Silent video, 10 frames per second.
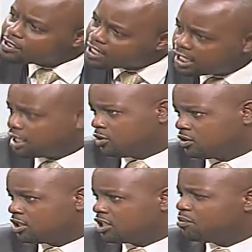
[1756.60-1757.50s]
dialogue
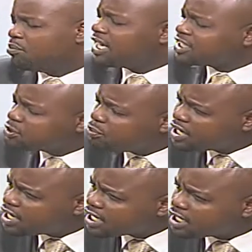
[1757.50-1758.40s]
must be
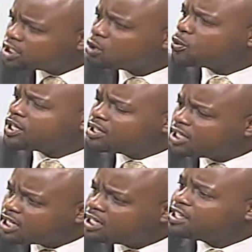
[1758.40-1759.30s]
held
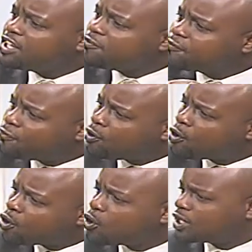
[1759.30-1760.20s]
within the four
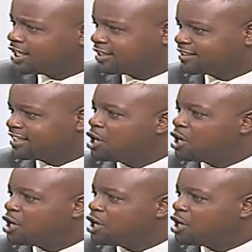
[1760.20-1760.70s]
corners